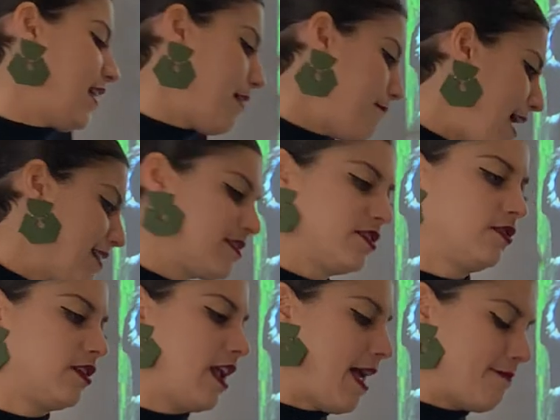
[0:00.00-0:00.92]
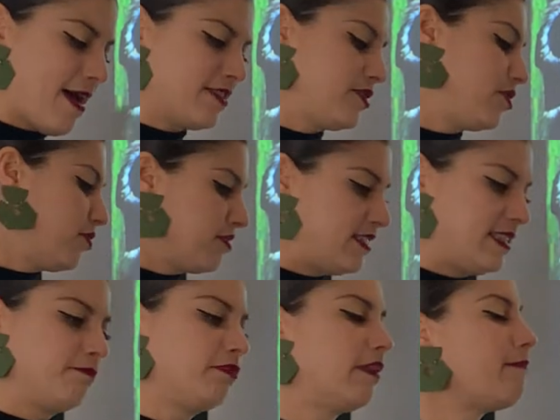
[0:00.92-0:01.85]
ambassadors,
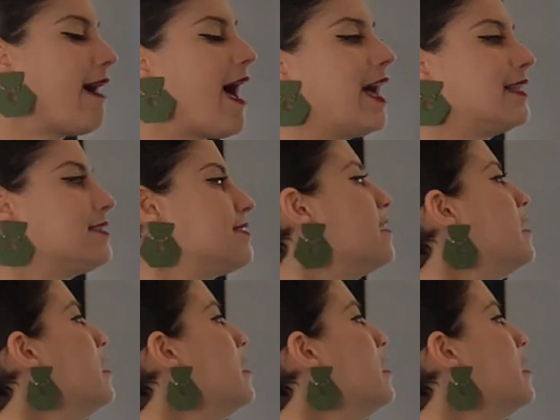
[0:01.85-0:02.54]
diplomats,